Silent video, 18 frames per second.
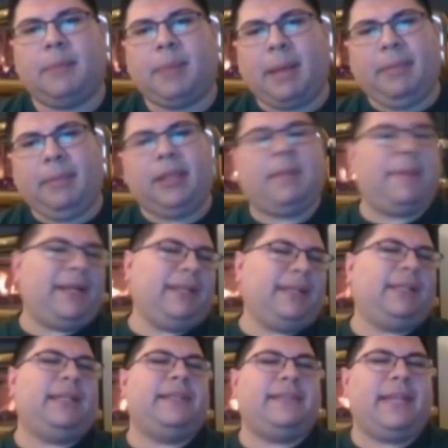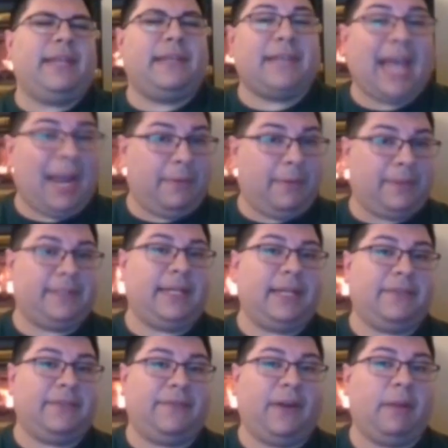Public opinion these days, I would
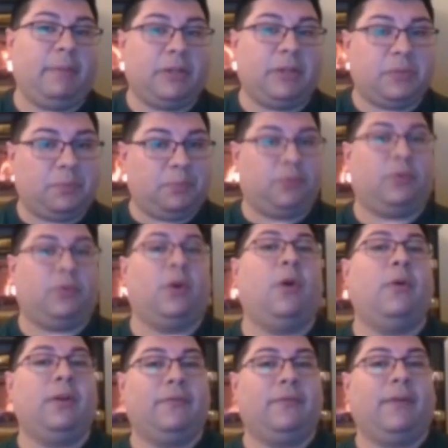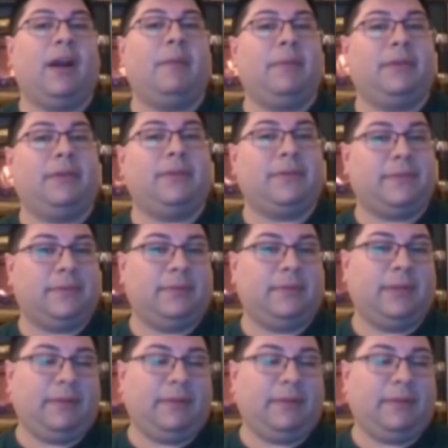say, is very much pro-environmental.